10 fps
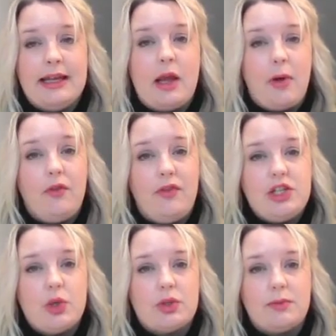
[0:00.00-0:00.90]
Now, by
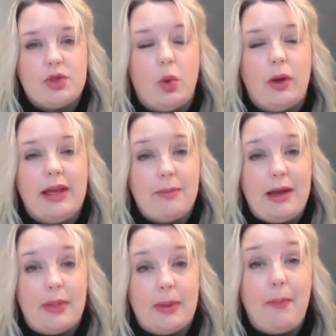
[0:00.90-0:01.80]
visuals, I'm talking
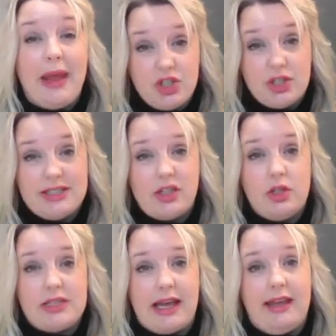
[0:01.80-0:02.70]
about the pictures
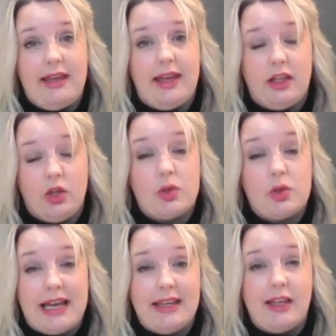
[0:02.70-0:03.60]
that you're
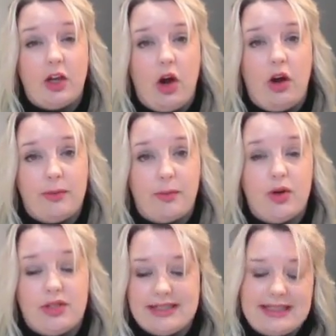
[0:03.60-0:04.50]
taking of the
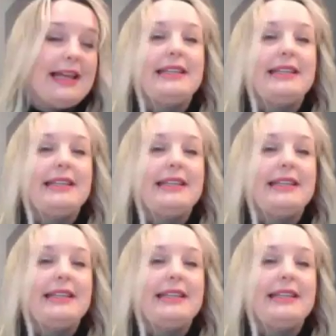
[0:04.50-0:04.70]
product.